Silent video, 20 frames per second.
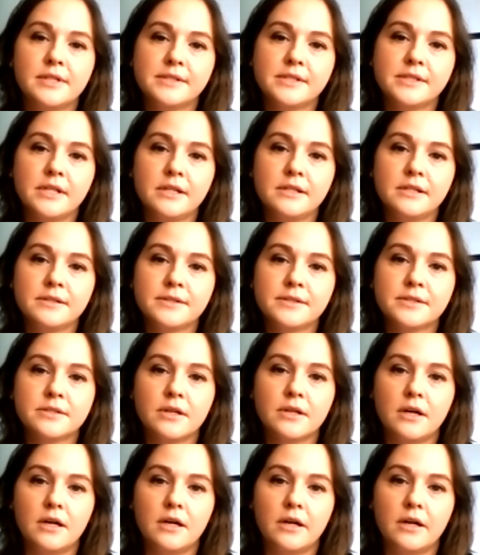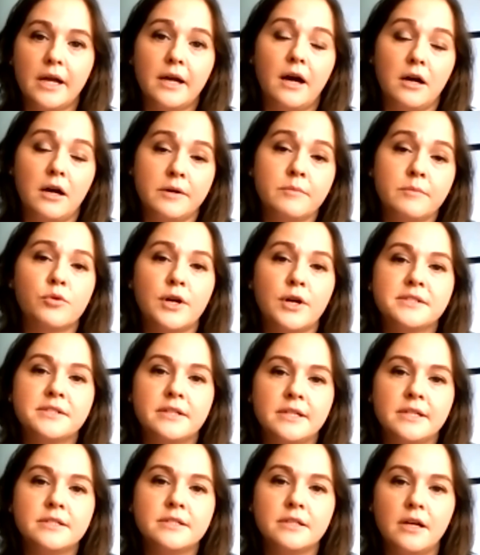this is
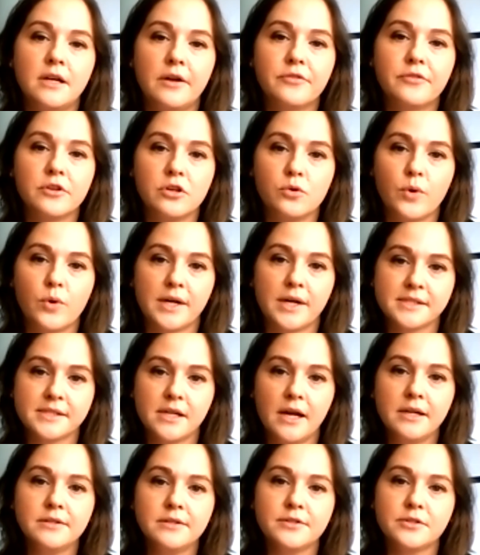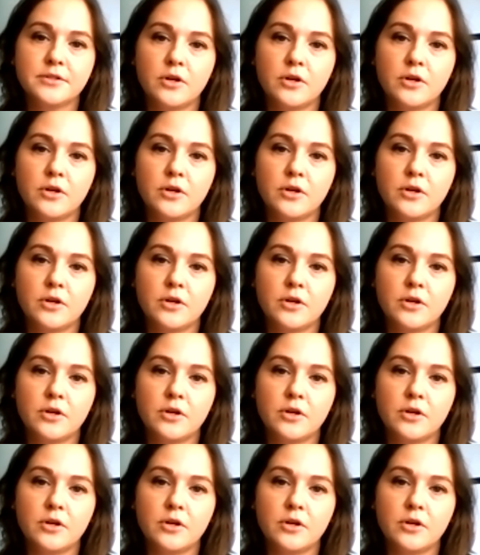unprecedented on the US side,